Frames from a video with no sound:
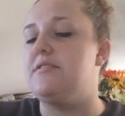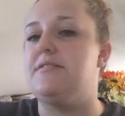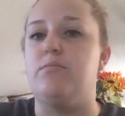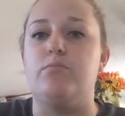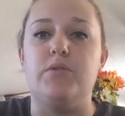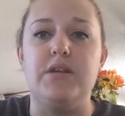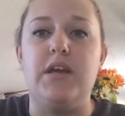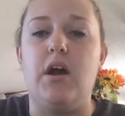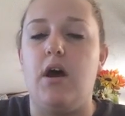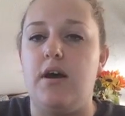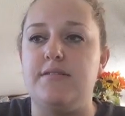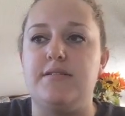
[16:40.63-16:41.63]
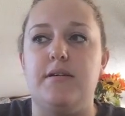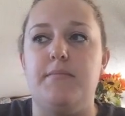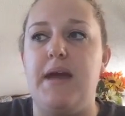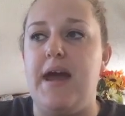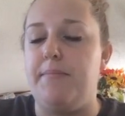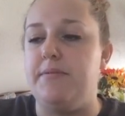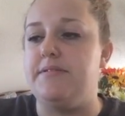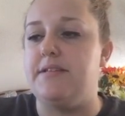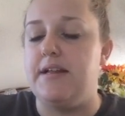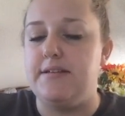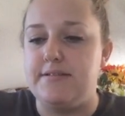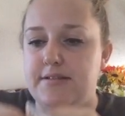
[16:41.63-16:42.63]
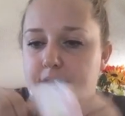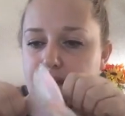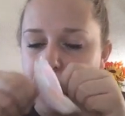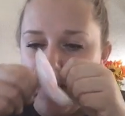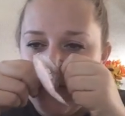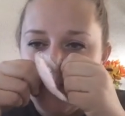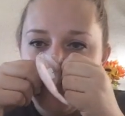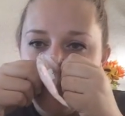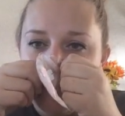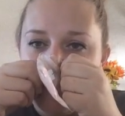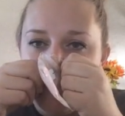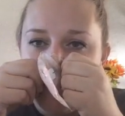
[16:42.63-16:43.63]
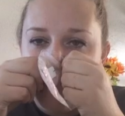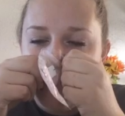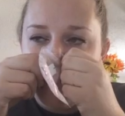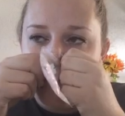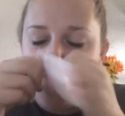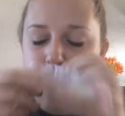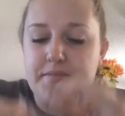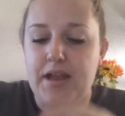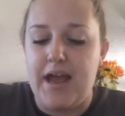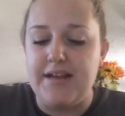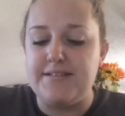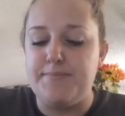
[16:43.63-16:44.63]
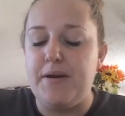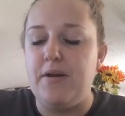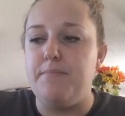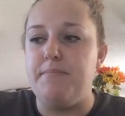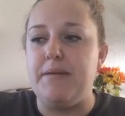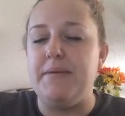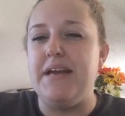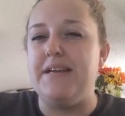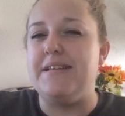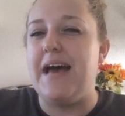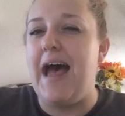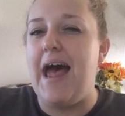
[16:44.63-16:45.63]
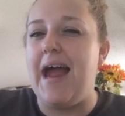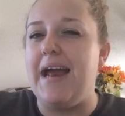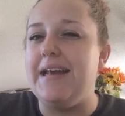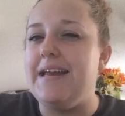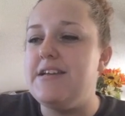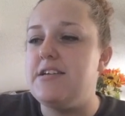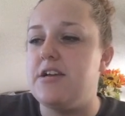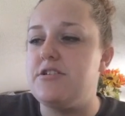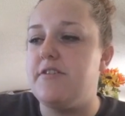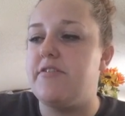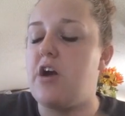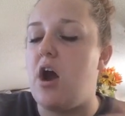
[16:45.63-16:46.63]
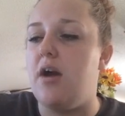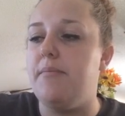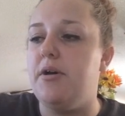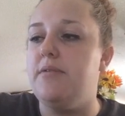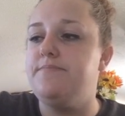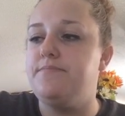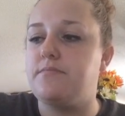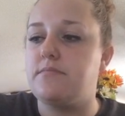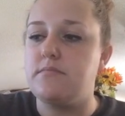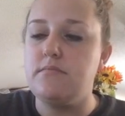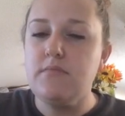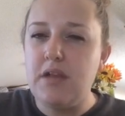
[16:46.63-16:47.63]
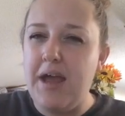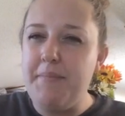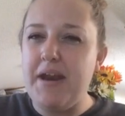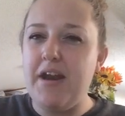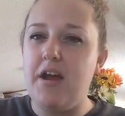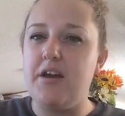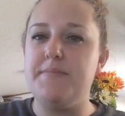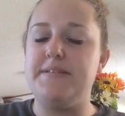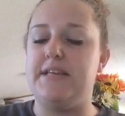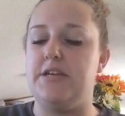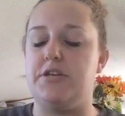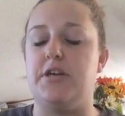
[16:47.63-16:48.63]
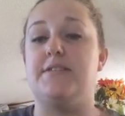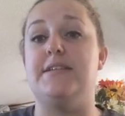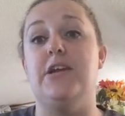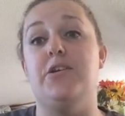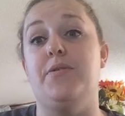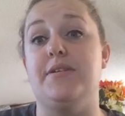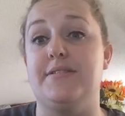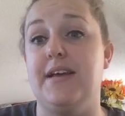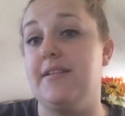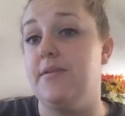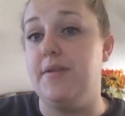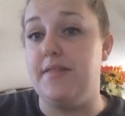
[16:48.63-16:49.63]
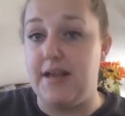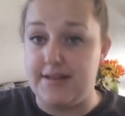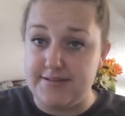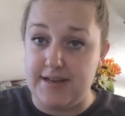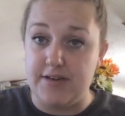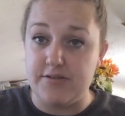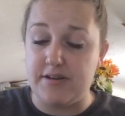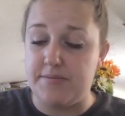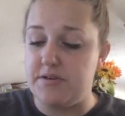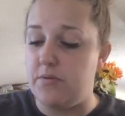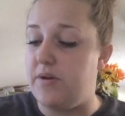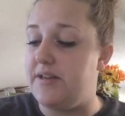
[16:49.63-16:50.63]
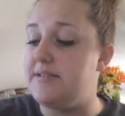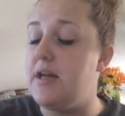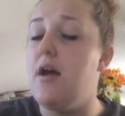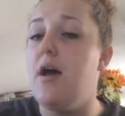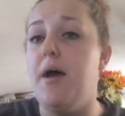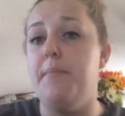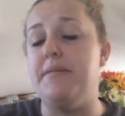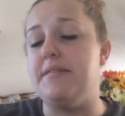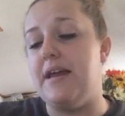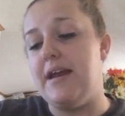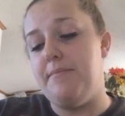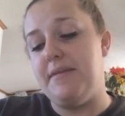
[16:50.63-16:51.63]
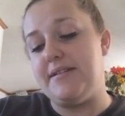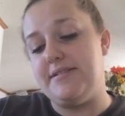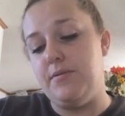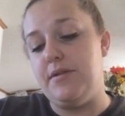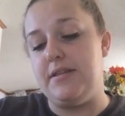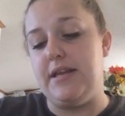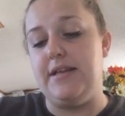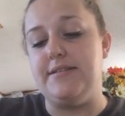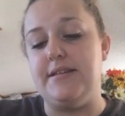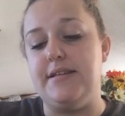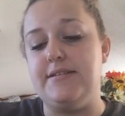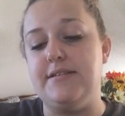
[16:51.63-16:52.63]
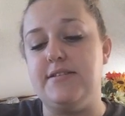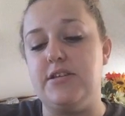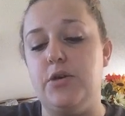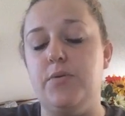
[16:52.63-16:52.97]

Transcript: just some really awesome apple scents. Like, I smelled maybe a tiny touch of caramel. I'm not 100% sure because I don't know exactly what that scent description was. But then I mixed it with this, and this is